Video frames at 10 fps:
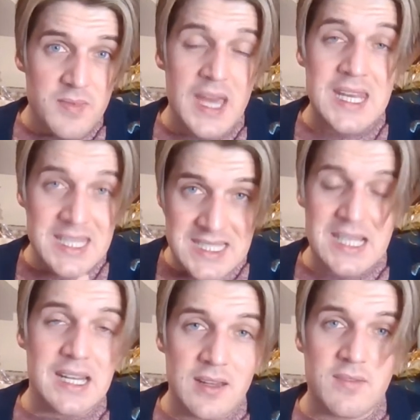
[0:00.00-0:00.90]
it is
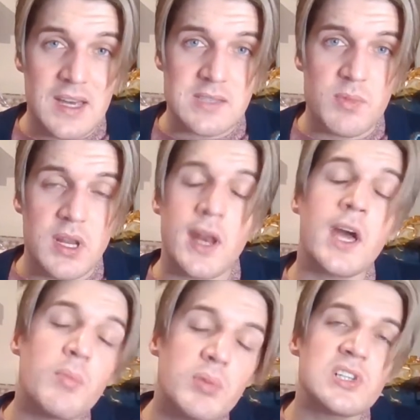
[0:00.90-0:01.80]
still an investment, and
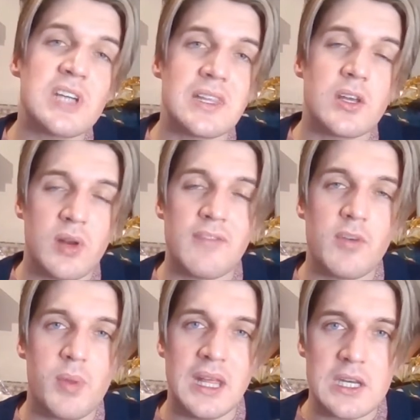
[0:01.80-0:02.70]
I appreciate that not
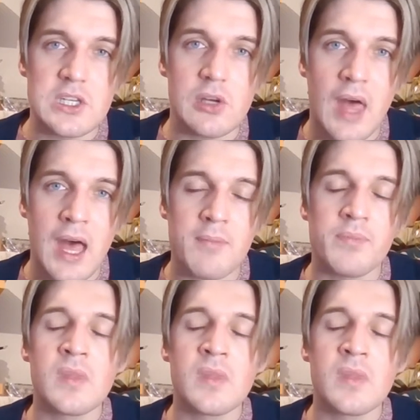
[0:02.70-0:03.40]
everybody can do that.